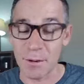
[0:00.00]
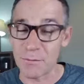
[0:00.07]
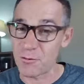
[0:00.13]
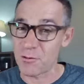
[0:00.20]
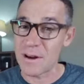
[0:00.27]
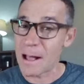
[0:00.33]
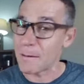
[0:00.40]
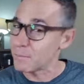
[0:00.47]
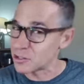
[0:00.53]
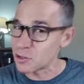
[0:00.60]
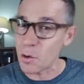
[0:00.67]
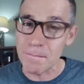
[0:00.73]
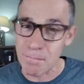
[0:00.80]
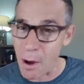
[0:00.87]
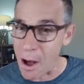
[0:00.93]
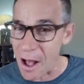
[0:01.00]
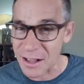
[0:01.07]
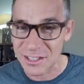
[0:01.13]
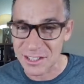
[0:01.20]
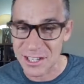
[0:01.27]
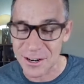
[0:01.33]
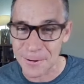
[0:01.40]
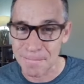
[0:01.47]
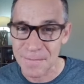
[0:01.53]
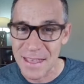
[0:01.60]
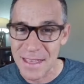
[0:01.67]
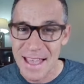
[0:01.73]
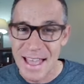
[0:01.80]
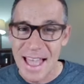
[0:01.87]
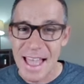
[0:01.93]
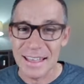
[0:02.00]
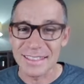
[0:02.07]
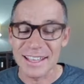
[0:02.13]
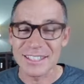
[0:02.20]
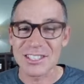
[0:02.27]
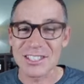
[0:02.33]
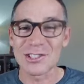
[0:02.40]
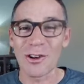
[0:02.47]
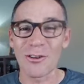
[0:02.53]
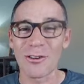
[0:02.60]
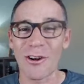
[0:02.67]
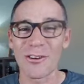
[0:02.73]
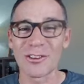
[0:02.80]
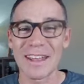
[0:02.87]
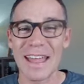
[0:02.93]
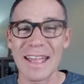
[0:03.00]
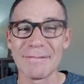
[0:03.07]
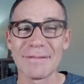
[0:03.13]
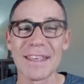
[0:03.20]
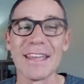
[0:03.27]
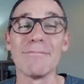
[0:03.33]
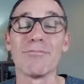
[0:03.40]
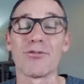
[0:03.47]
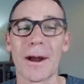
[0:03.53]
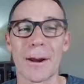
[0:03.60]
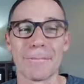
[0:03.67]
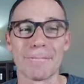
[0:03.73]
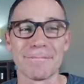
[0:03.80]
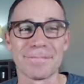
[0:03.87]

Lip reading: But for now, let's go ahead and pause here and let's start our day in prayer.